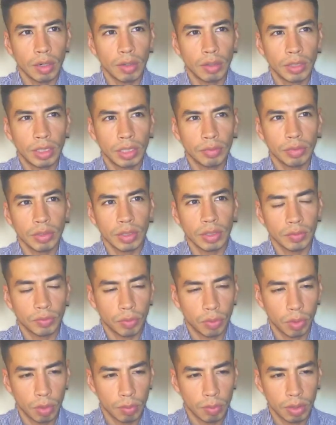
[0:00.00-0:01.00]
different
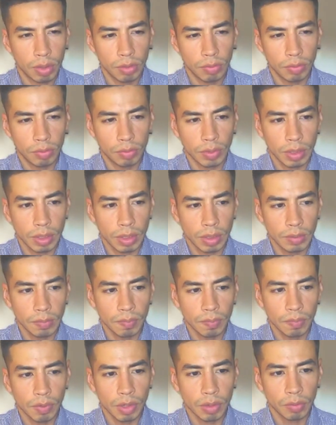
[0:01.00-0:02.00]
form of
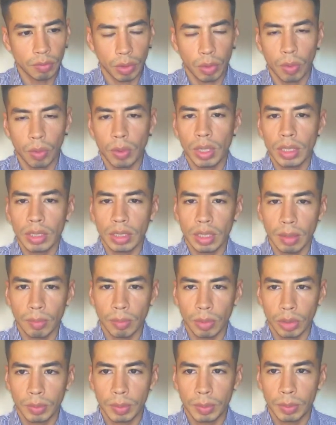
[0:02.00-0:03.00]
recording that
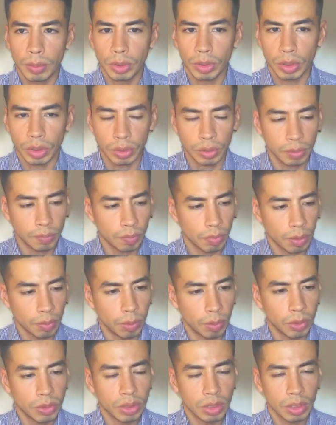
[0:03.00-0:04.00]
most people do.
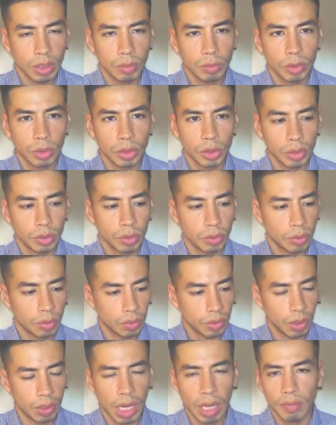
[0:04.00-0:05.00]
Most of them
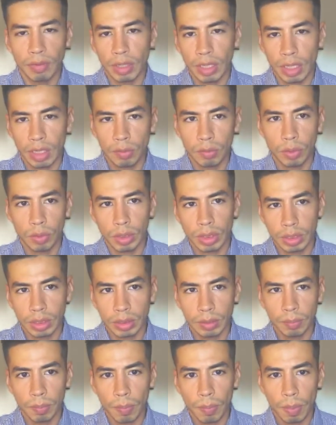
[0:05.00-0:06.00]
they'll have an invoice,
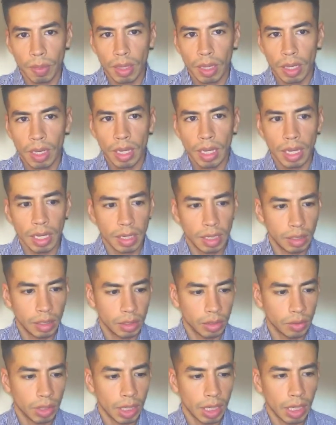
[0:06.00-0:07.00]
and then
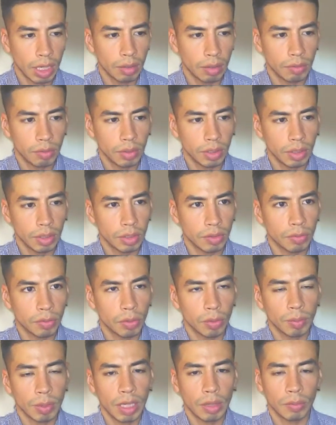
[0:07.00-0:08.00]
they'll have the other
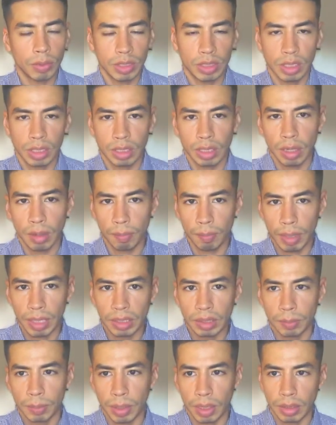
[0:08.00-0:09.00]
format, which is bank
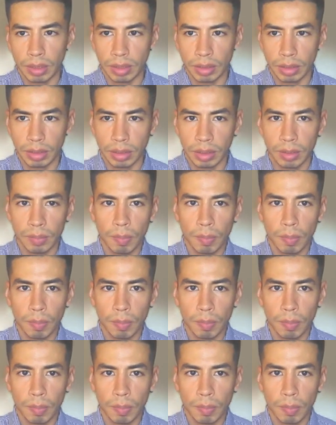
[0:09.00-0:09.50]
deposits.